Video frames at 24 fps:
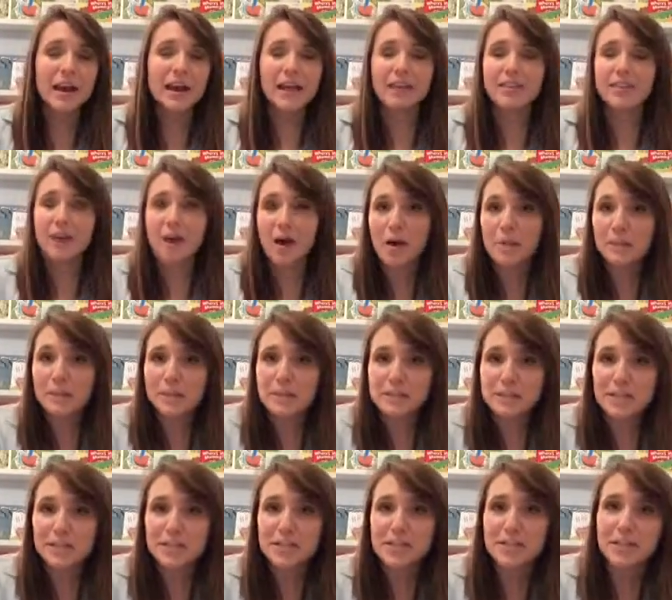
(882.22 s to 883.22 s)
In the comment
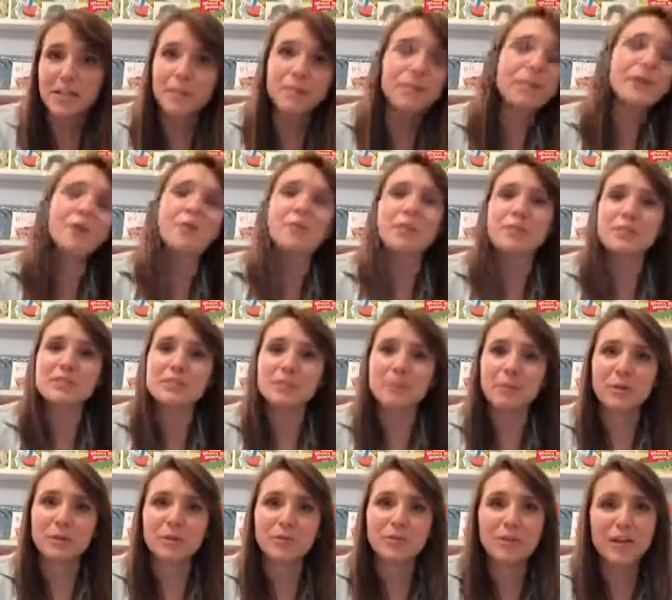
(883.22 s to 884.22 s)
section, let me know what are
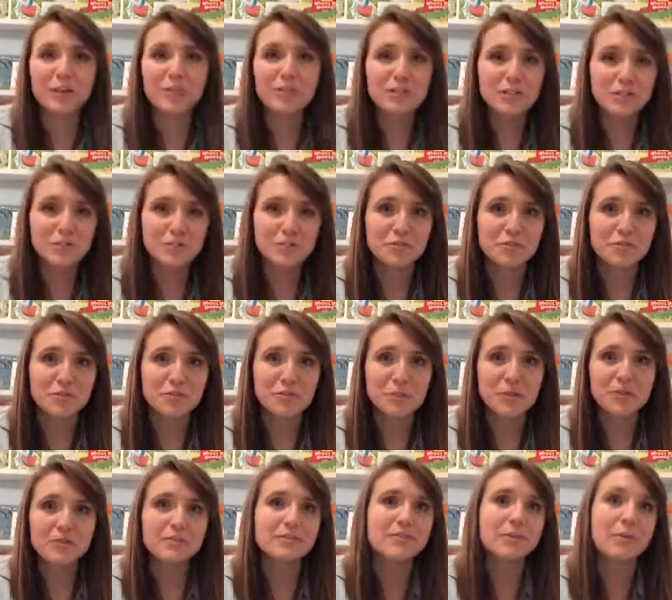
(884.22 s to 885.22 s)
some of your favorite children's
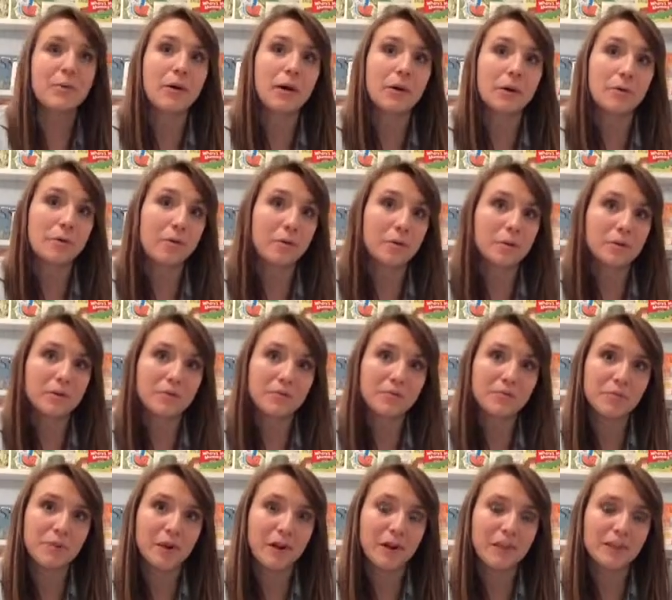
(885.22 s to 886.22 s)
books. So I can order
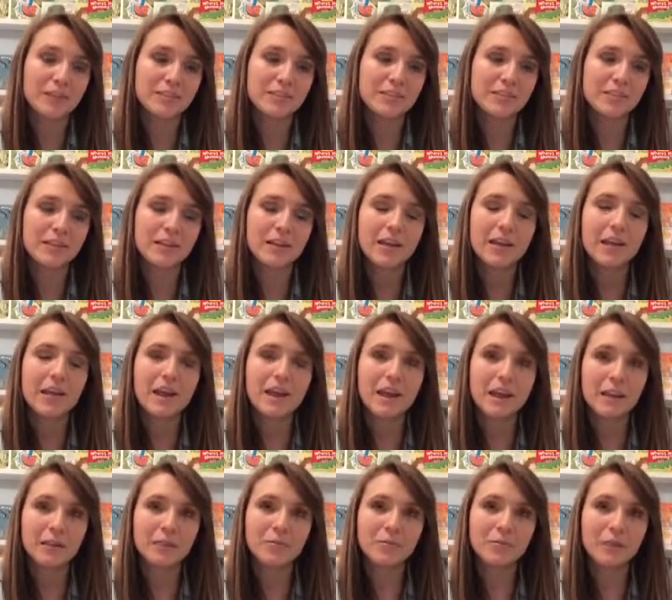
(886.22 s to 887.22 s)
them for Harrison
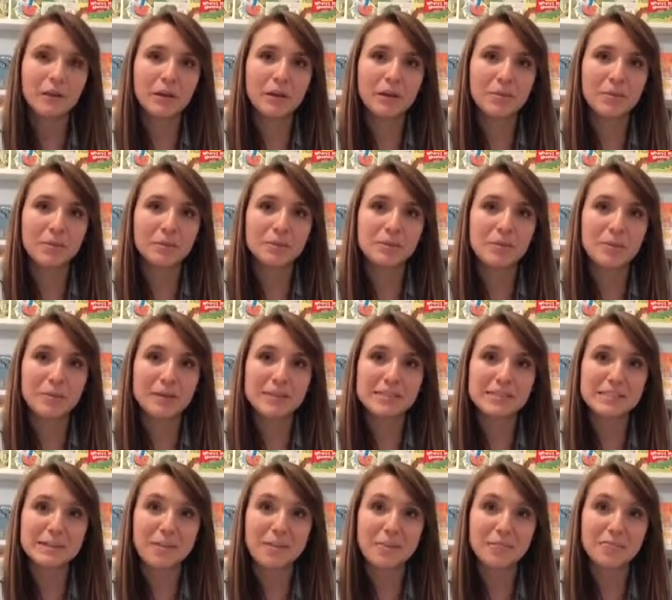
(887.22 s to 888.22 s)
and read them to
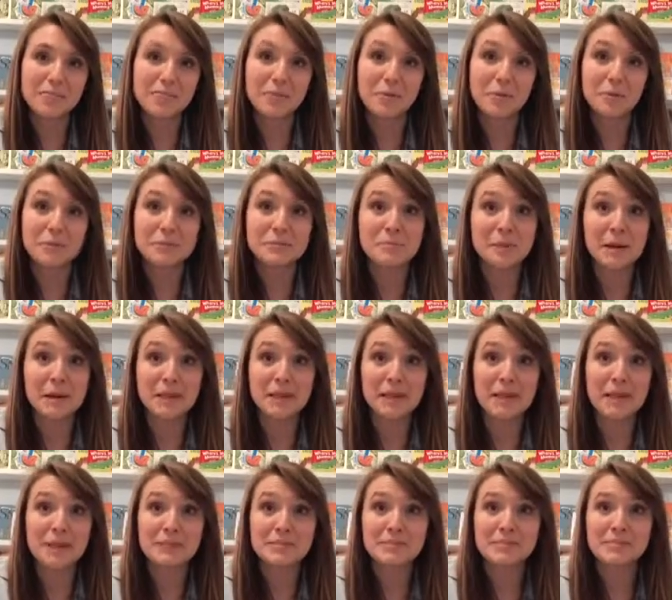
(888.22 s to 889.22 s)
myself or to my
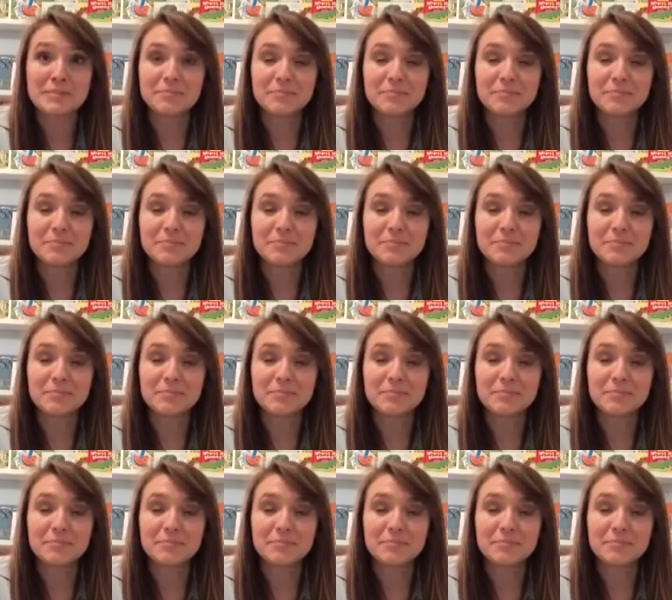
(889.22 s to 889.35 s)
class.